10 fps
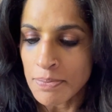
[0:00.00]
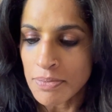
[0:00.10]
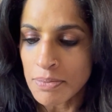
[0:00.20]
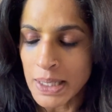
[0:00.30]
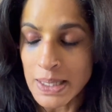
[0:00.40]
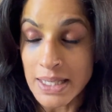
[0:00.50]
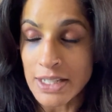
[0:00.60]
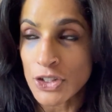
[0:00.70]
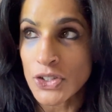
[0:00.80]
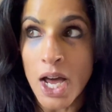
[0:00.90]
because I
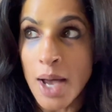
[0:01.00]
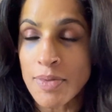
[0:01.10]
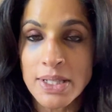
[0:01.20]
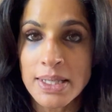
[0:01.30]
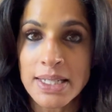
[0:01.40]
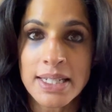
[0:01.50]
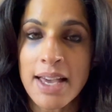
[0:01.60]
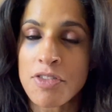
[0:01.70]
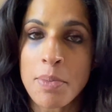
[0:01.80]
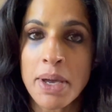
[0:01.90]
just obviously didn't
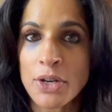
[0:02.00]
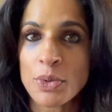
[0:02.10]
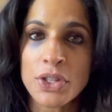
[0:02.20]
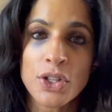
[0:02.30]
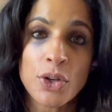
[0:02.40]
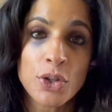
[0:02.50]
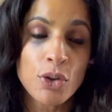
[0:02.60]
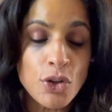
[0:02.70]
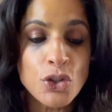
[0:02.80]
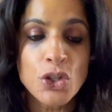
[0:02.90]
have the bandwidth to go to the
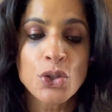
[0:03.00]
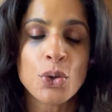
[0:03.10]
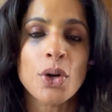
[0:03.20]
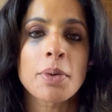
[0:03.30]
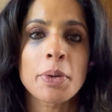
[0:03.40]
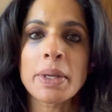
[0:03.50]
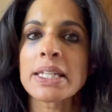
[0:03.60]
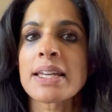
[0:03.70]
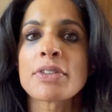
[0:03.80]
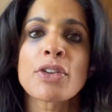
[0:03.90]
grocery store, but we
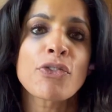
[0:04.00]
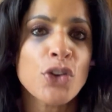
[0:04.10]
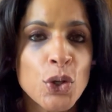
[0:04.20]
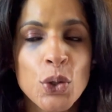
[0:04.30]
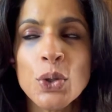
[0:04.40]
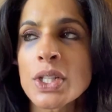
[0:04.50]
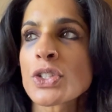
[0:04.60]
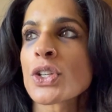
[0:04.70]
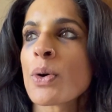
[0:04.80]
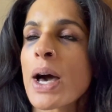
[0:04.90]
didn't have any food. And
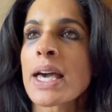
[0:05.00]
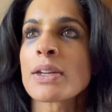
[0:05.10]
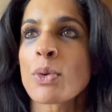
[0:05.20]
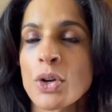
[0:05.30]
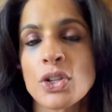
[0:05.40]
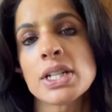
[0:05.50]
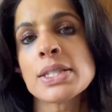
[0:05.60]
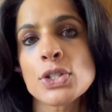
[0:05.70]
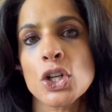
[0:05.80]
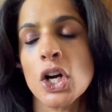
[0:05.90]
so I had ordered
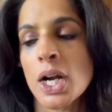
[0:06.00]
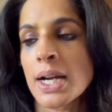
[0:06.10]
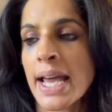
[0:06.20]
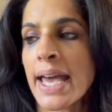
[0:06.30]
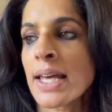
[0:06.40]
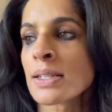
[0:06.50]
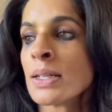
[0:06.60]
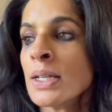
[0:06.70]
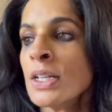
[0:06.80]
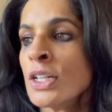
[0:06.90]
Instacart, and
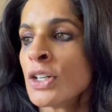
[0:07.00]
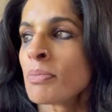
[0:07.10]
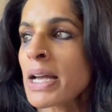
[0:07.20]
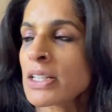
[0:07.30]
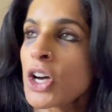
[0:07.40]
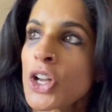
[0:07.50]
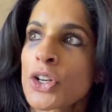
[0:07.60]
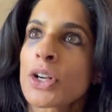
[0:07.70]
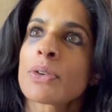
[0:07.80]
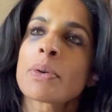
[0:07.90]
my
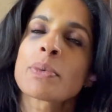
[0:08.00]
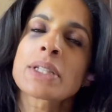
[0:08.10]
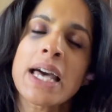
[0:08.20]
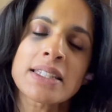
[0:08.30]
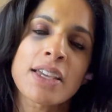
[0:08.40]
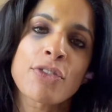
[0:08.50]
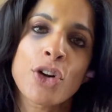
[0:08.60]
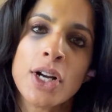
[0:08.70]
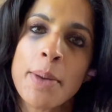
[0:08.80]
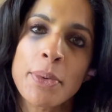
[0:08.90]
daughter was asking for
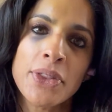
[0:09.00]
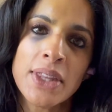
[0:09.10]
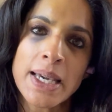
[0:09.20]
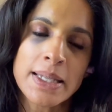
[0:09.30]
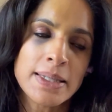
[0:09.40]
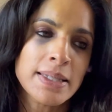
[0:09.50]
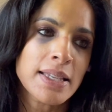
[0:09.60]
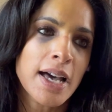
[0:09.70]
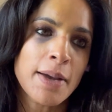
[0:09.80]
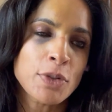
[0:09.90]
a couple things.
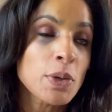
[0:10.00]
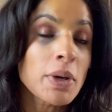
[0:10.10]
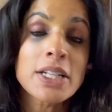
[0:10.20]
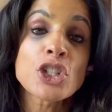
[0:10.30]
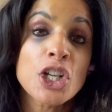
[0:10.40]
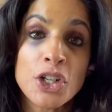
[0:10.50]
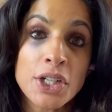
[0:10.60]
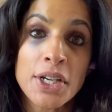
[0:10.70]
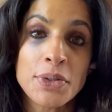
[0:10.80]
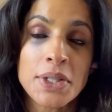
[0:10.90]
She wanted
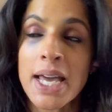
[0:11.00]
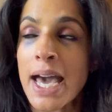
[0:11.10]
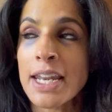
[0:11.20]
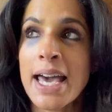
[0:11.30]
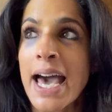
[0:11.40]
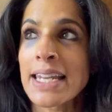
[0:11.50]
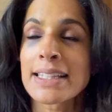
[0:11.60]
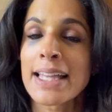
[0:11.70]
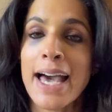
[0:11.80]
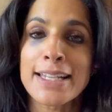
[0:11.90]
Cheerios, and I hadn't
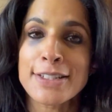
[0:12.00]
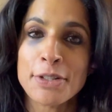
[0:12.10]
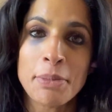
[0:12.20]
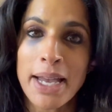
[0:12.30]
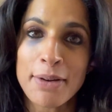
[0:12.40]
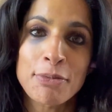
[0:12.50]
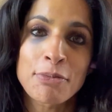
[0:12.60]
added that to my